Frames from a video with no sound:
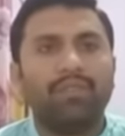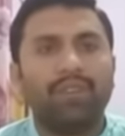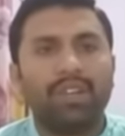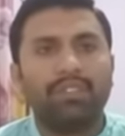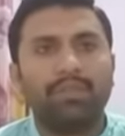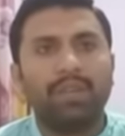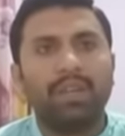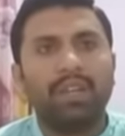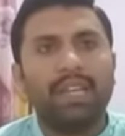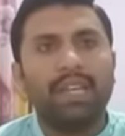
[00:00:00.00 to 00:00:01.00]
For
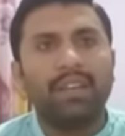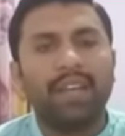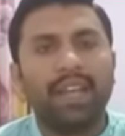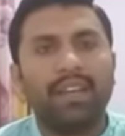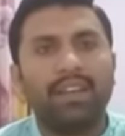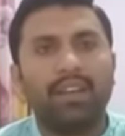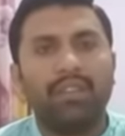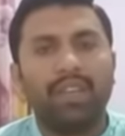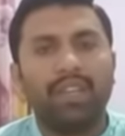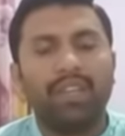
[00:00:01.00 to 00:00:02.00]
example, he ran
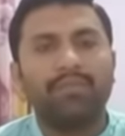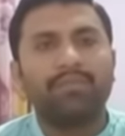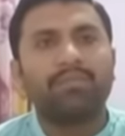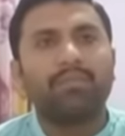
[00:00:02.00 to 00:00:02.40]
away.